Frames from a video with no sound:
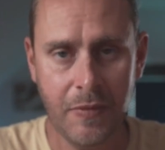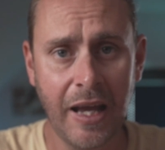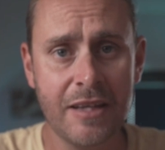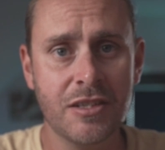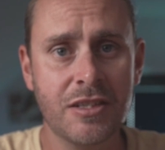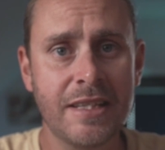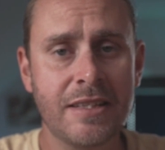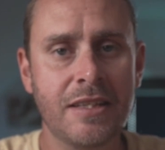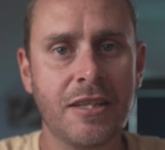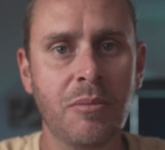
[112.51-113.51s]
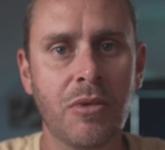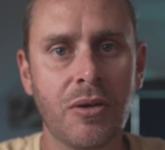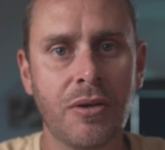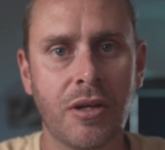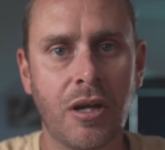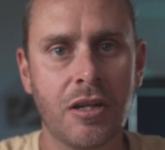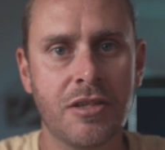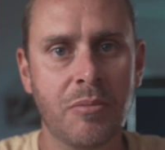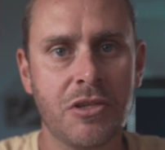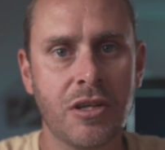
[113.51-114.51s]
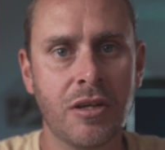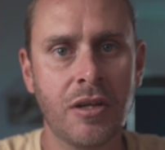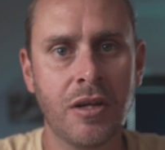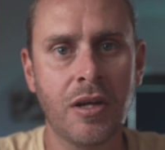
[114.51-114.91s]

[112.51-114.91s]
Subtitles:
Has a CCT mode, color temperature,